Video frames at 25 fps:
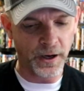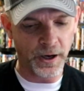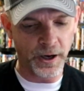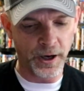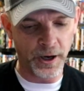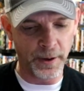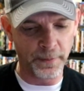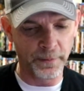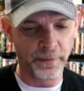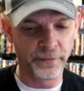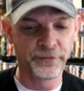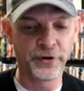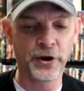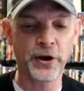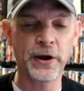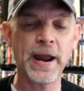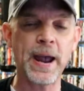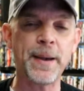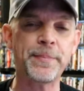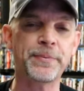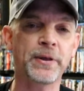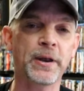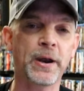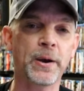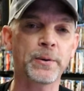Um, very
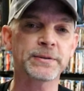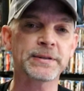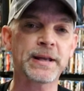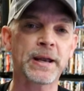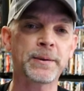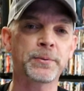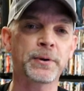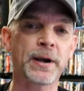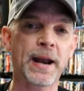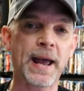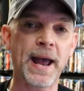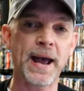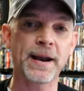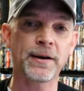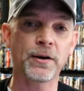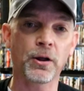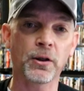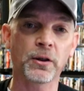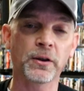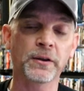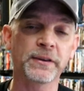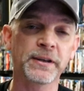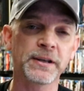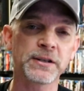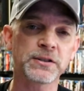happy that I was able to add
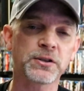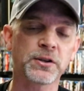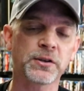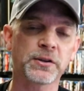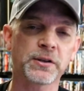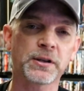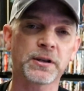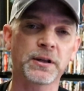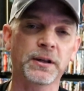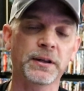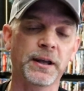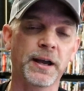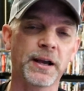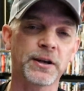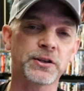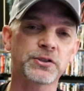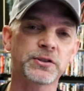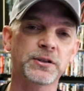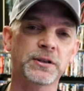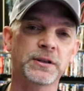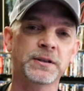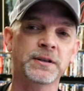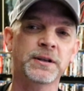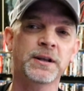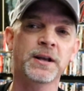all of these to the
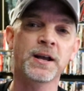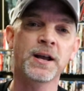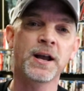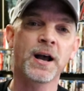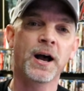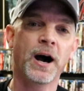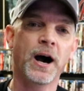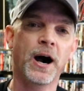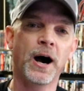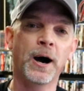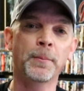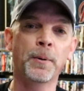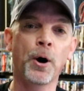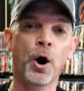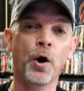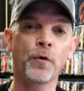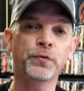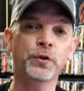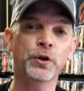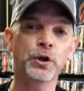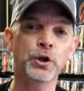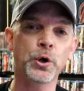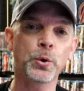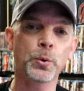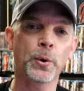collection. Um,
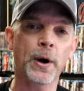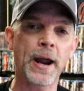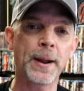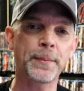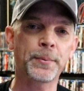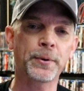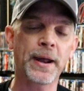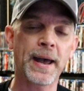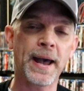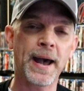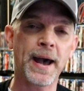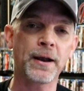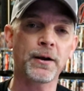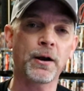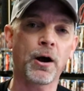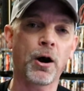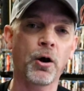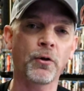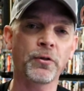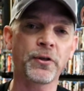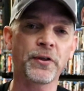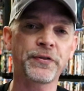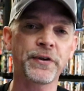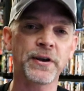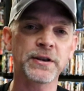hopefully you were able to add
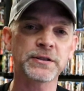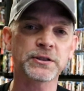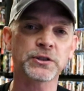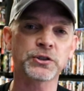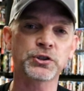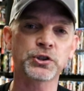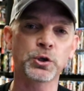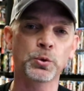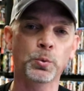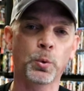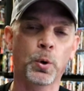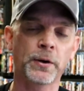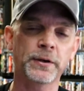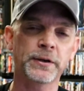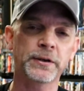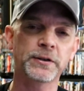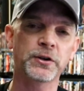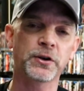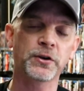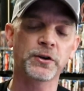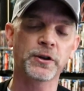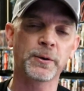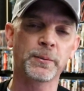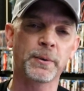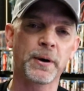all the things that you wanted
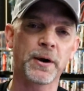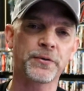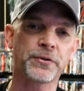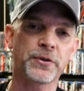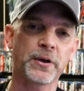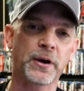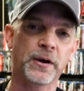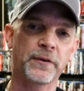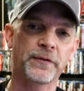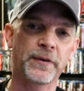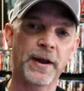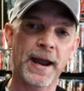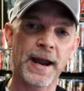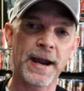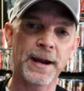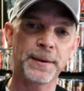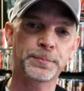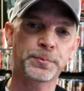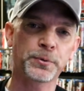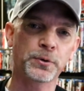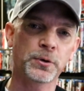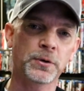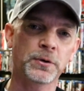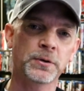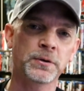during the month of
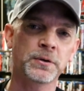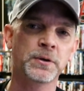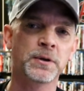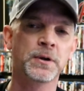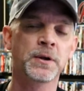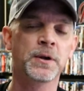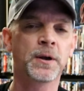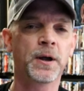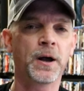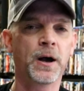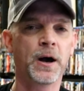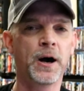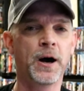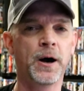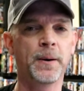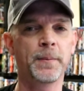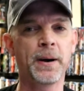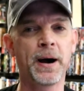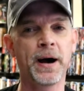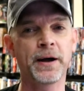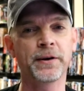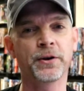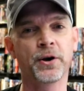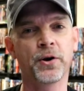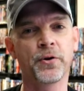April. Um,
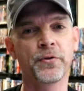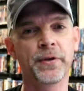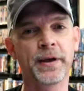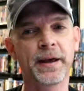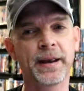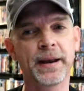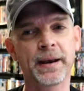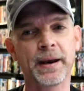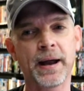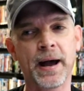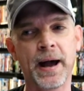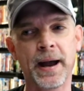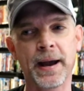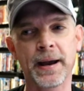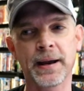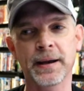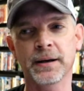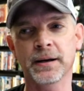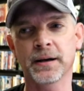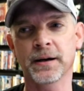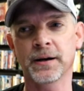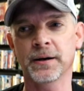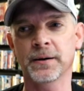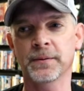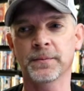I know that
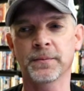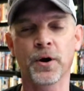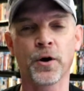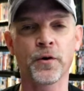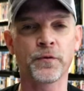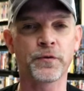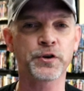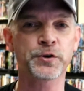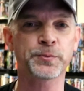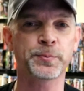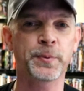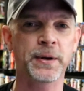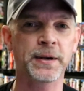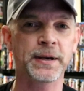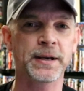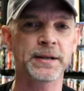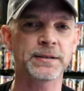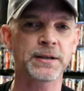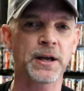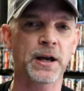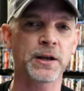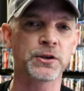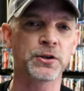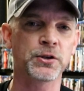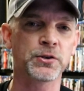I um, overspent
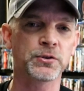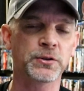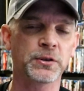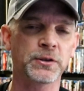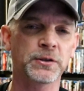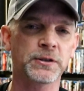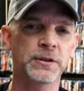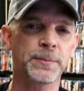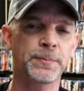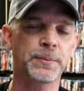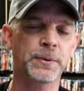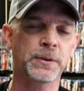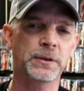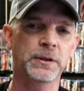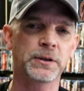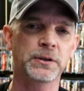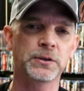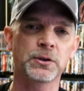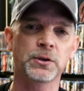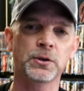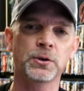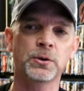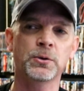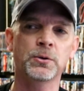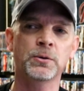as I usually typically
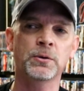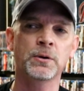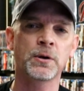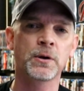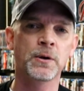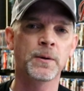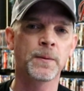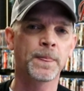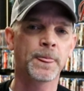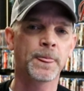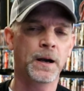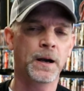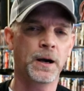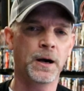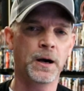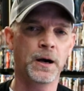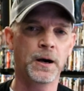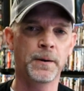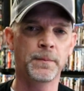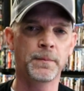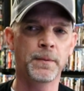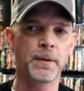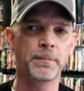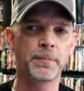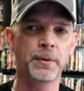do,
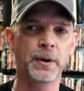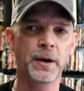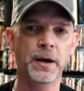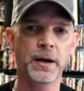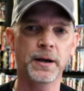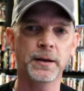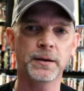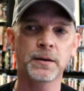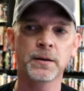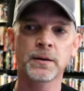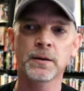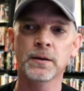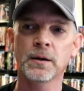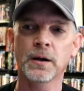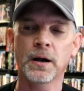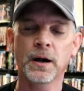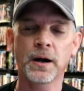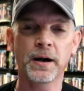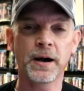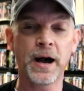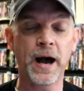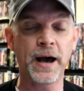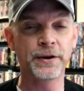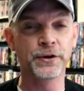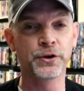um, but
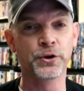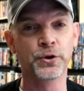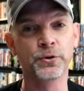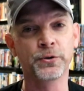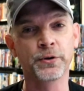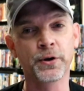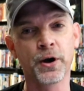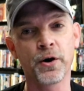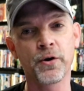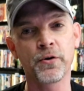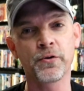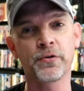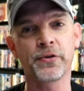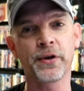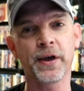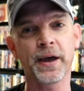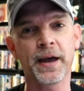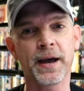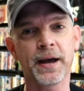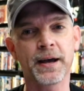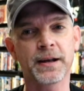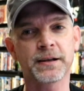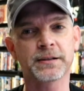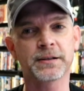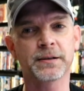I do know
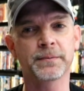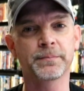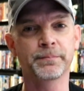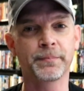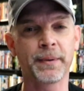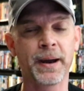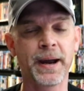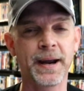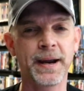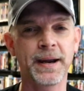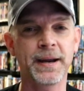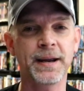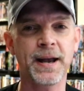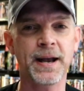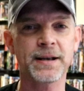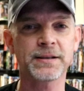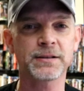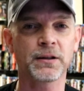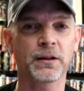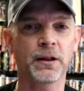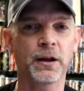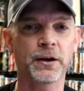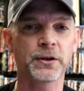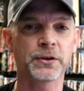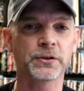that May
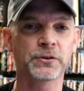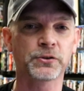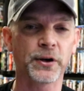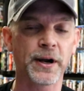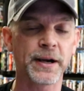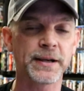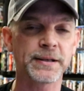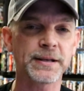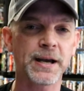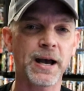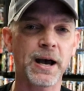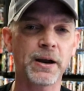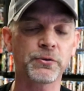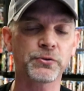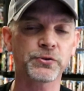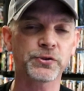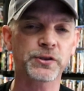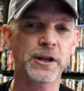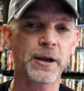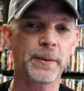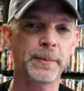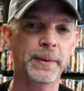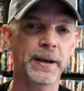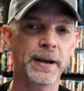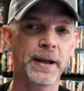has a lot of great titles
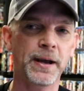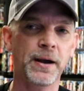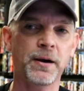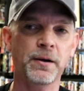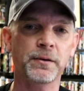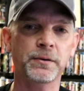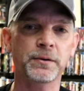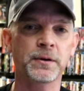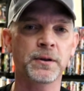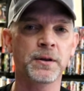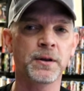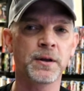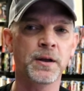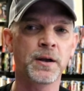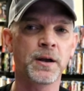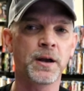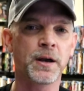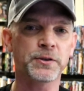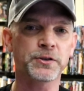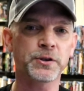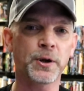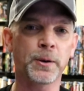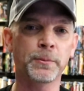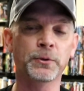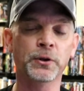coming out,
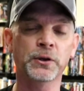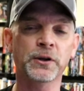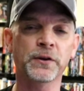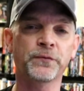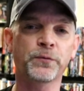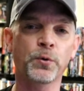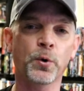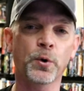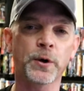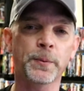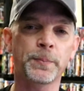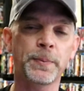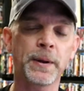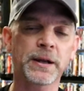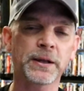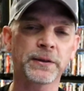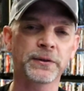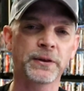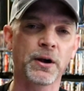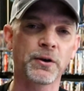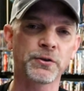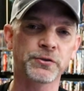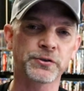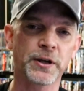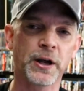so I'm looking forward to picking
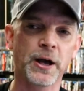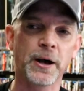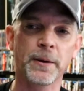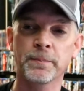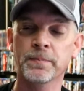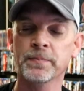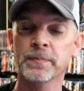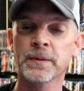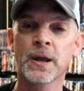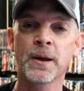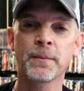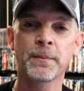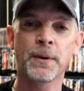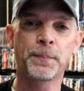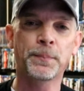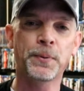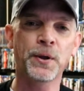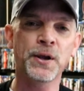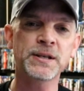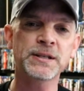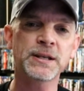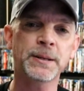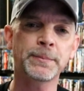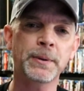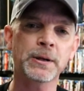those up. But
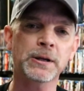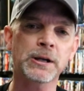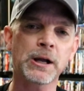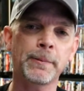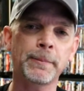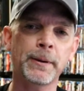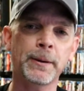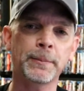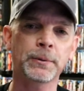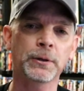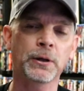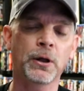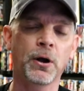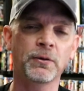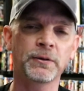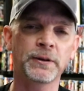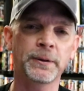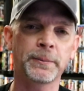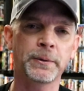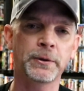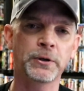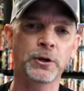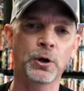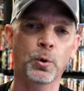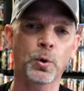please leave me a comment below.
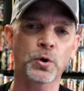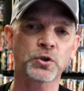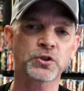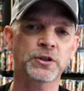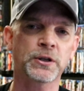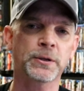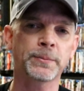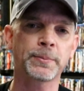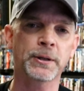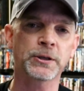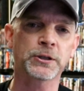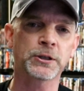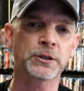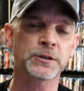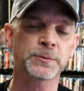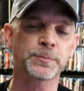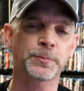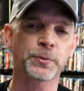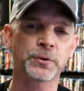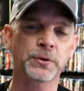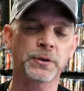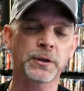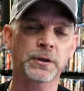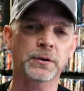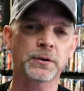Let me know what you think about this
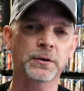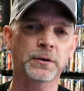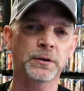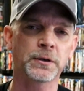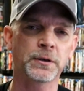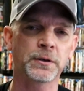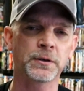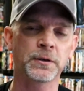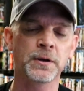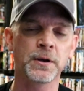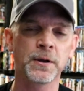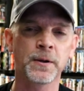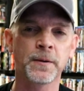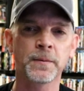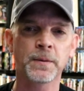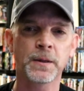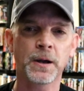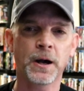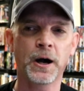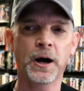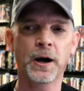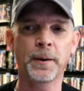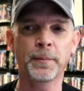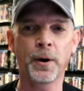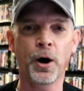particular
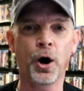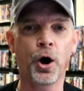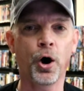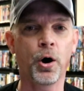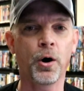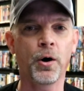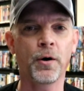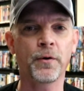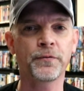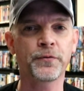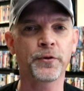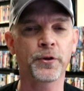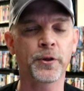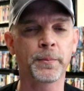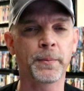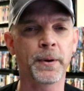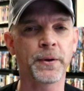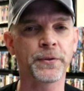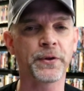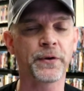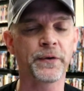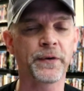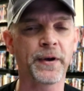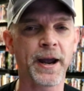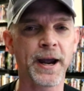um, haul for the
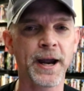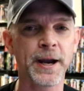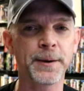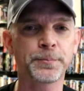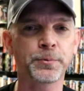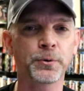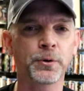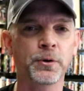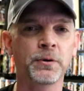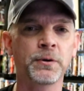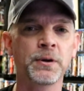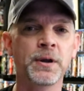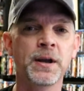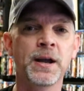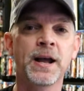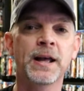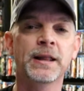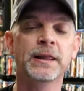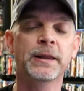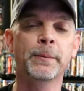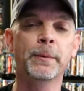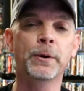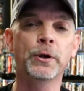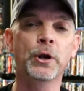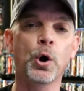month of April.
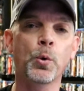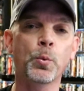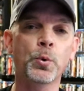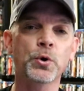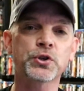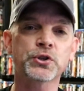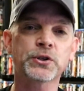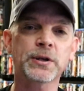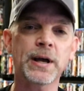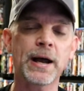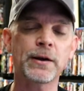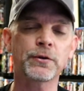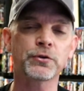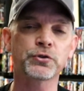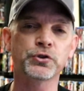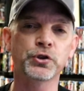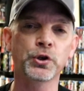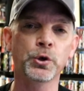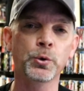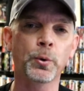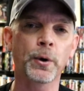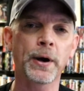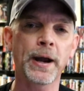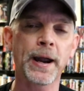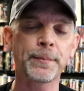Let me know which titles
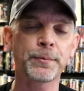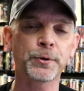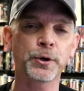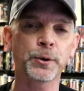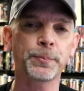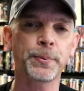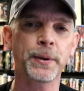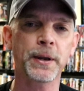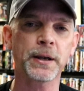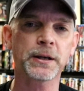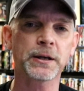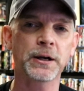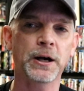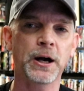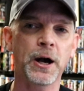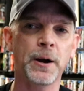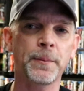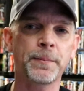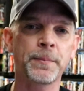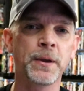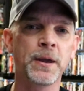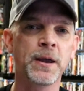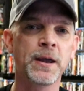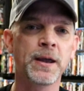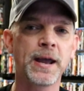you were able to pick
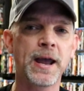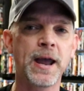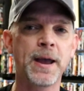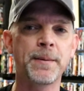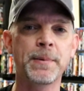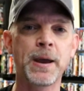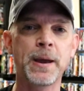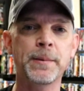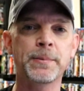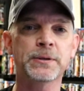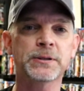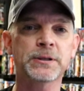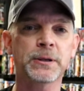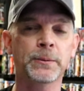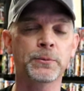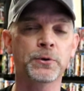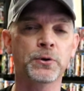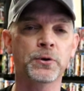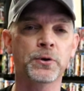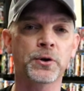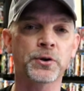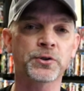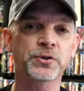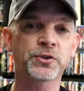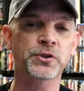up and maybe some of
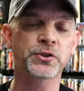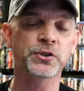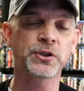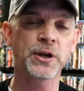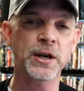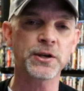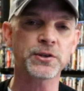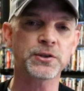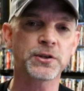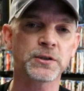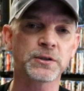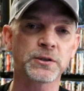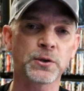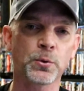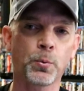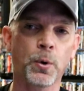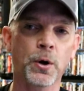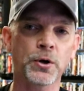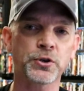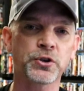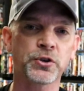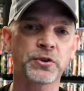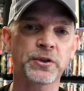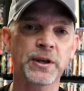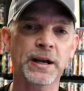your suggestions of
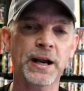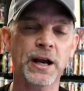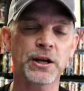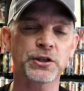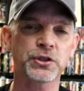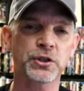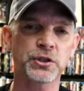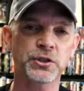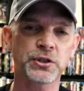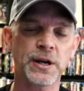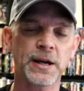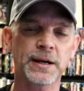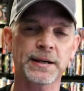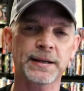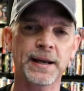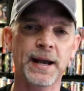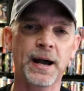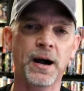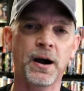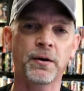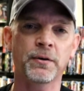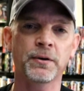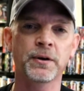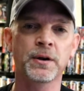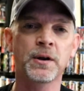what you think I should check
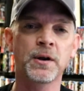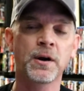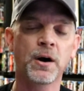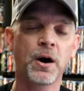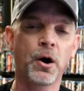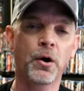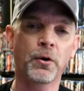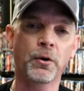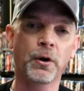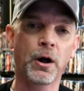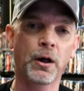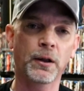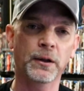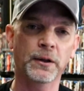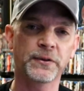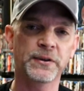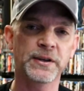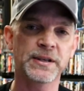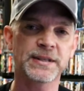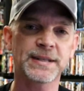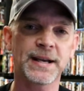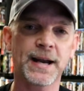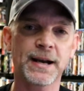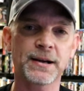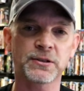out on all of
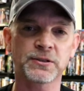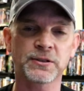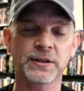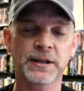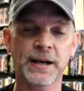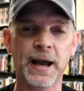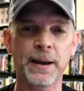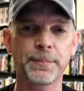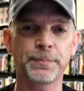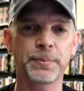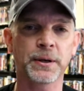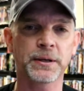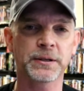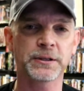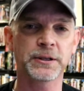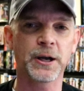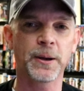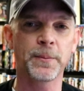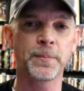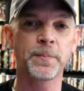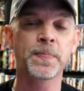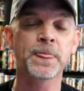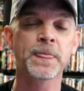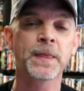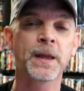these titles that I picked
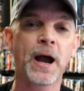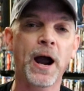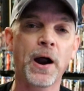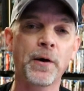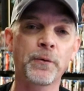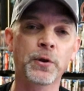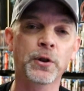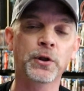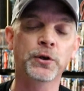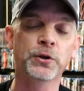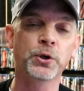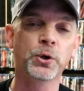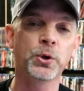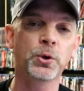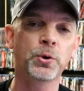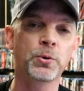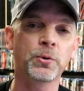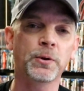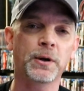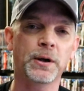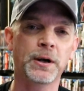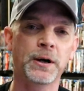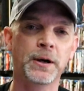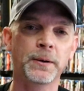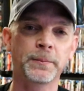up. I really
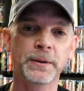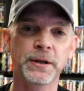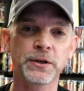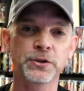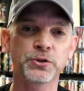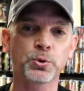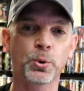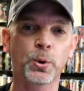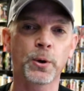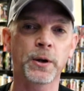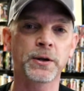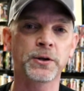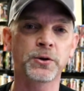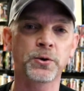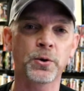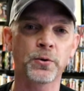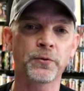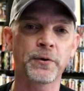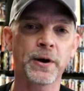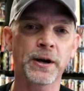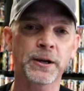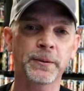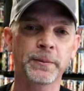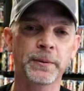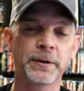do um, enjoy your
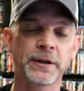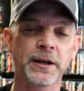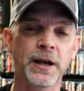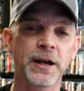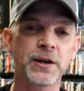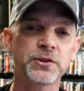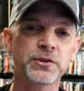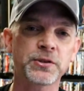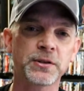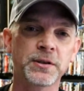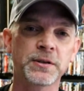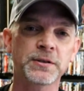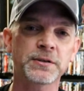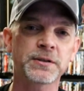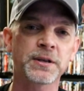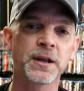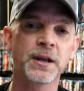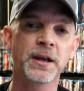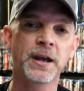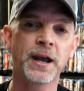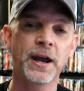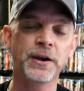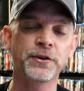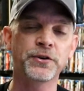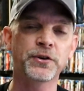recommendations
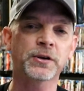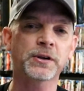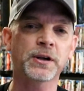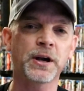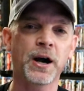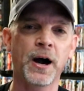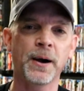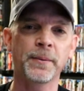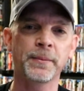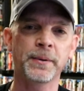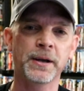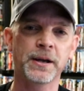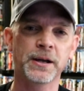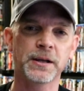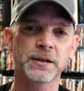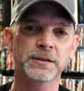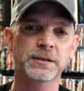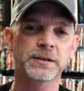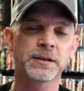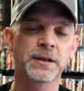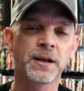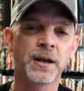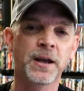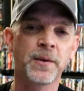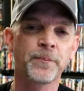and your
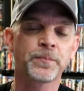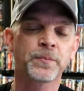comments.